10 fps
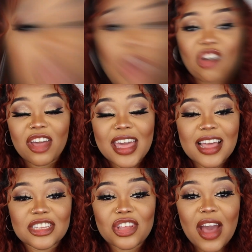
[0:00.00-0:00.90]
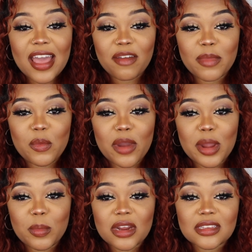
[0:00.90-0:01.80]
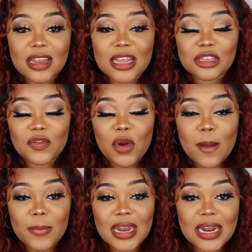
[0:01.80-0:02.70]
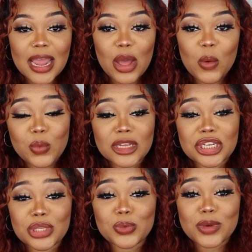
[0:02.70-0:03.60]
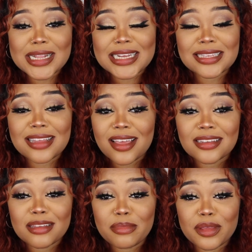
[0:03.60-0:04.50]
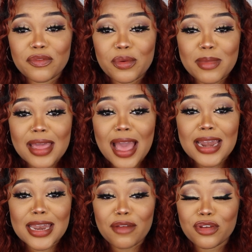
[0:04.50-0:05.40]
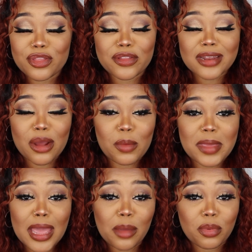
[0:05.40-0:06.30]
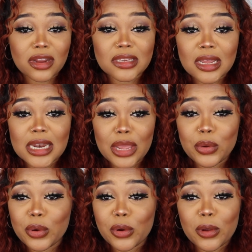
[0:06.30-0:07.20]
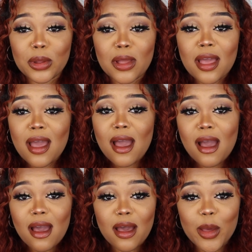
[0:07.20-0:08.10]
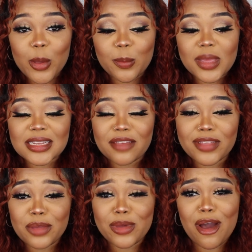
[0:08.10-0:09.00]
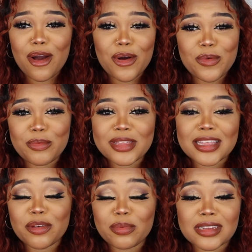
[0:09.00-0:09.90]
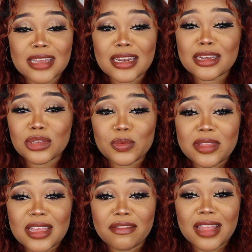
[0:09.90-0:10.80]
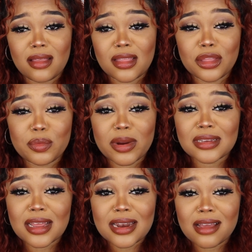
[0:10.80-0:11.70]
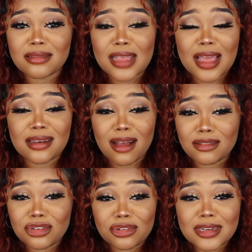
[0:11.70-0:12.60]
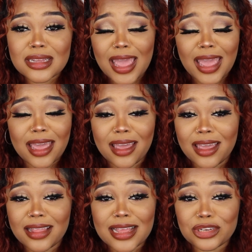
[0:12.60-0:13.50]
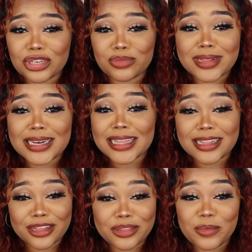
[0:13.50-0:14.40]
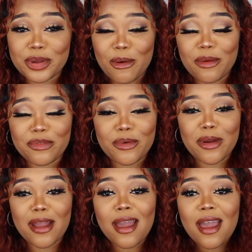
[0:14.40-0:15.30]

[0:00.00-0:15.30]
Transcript: Okay guys, so I have been wearing press-on nails for a minute now, which is really saying something for me. I never thought that I would be a press-on nail girl because I feel like we all, when we think of press-on nails, we think of like the little press-on nails at Dollar Tree, and that's just really not the look that we're going for.